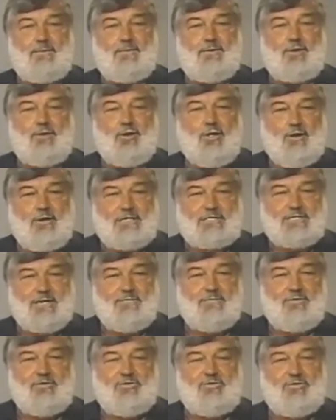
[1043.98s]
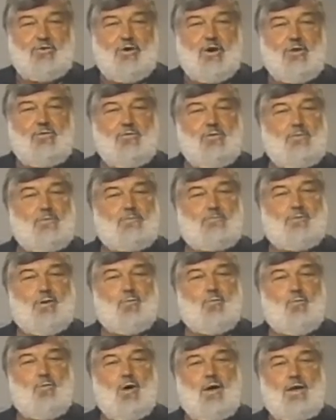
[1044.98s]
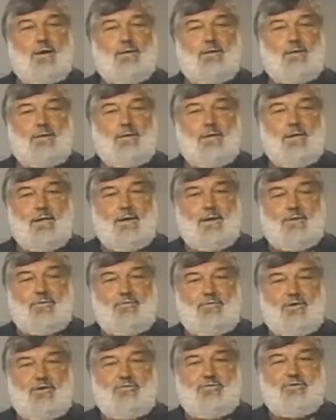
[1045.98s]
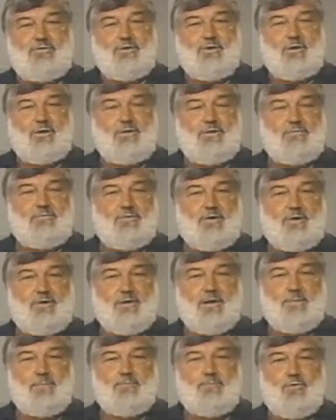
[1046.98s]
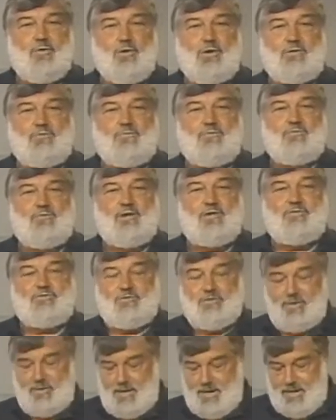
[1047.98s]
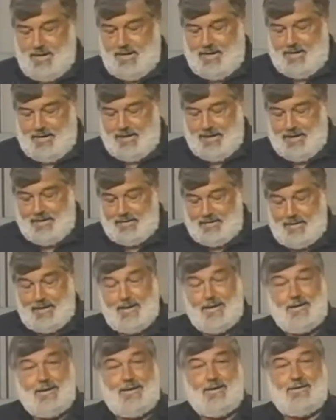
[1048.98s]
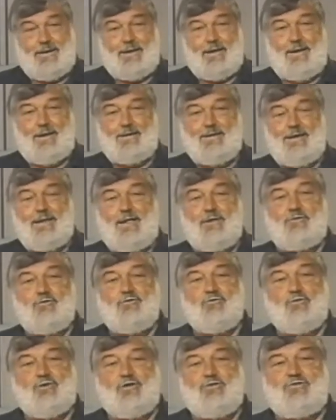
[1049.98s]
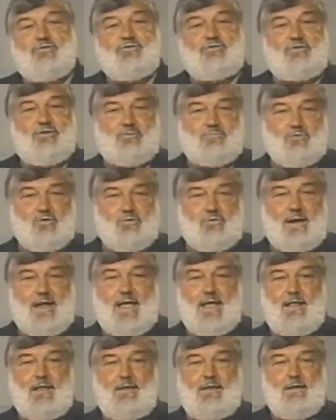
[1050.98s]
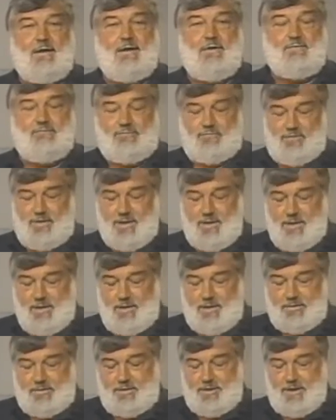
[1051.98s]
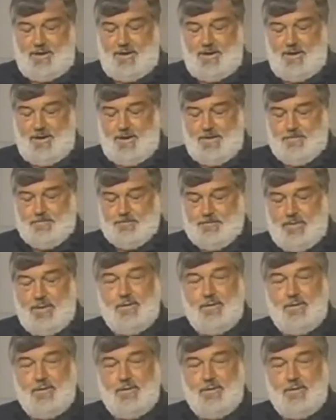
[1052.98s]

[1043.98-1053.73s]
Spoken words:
looks of the storeroom, but one additional and very important feature, it increases the morale of the